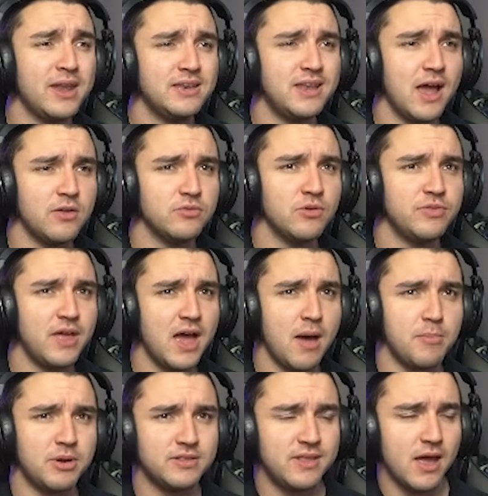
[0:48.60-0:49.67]
ahead and download that.
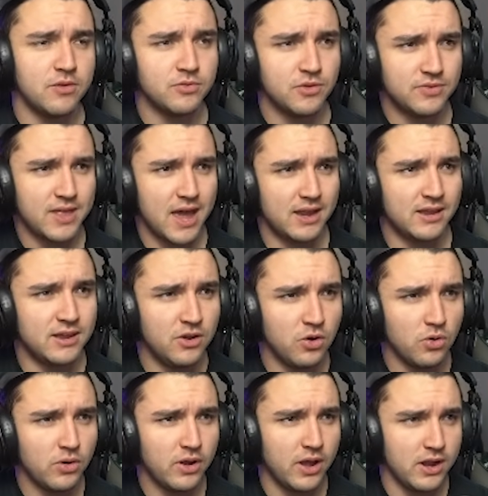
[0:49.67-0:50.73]
I'm going to download that
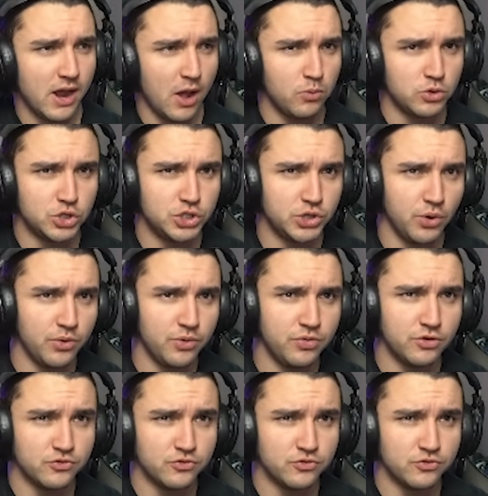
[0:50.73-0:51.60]
here, and I will show you.